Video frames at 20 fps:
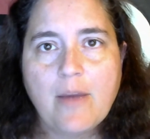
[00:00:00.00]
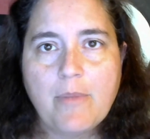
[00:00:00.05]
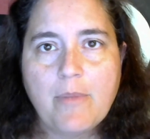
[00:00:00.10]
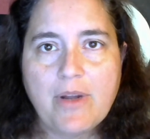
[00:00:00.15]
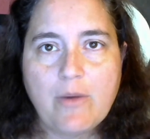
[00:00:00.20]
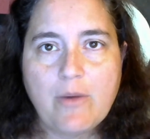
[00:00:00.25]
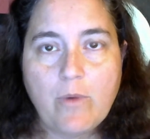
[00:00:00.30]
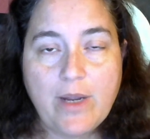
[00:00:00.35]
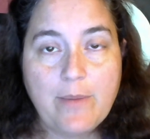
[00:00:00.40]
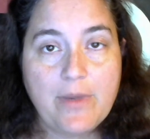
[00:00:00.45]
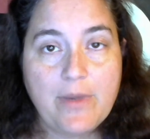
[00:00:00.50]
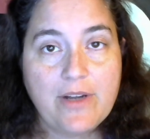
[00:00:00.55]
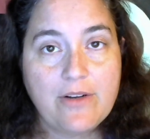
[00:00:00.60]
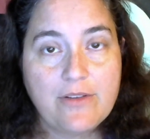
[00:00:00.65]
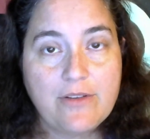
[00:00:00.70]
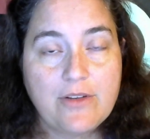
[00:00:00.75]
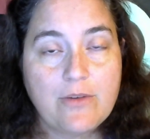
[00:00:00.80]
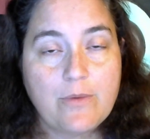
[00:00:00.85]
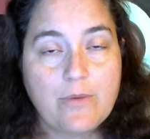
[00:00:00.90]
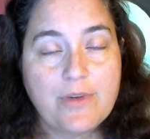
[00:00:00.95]
but way
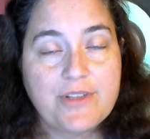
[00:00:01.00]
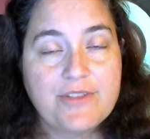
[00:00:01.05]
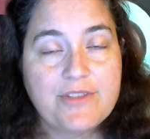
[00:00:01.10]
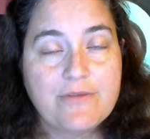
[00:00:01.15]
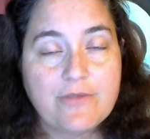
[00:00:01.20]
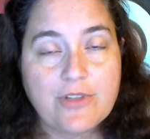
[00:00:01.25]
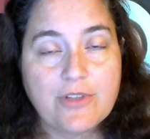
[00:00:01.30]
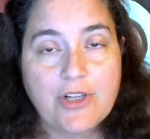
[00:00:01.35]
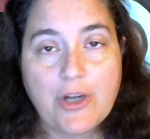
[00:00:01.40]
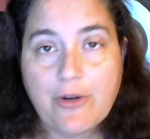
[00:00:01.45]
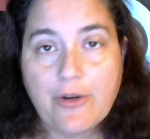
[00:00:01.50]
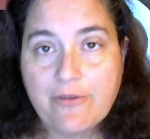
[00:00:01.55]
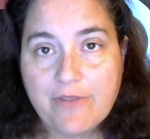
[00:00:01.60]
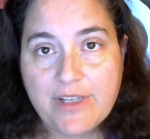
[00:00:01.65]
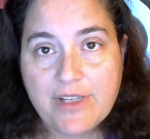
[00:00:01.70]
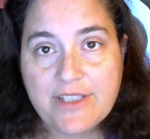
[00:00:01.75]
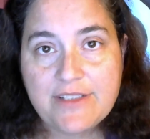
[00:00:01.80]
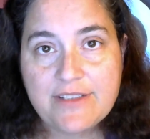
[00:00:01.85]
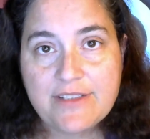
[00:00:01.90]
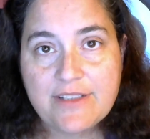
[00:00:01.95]
better than it was for
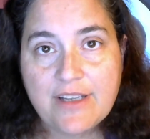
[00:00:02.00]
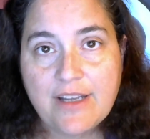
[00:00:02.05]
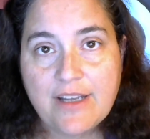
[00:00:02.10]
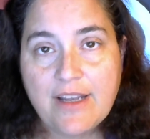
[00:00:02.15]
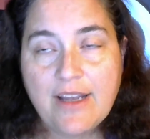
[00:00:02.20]
GoFest.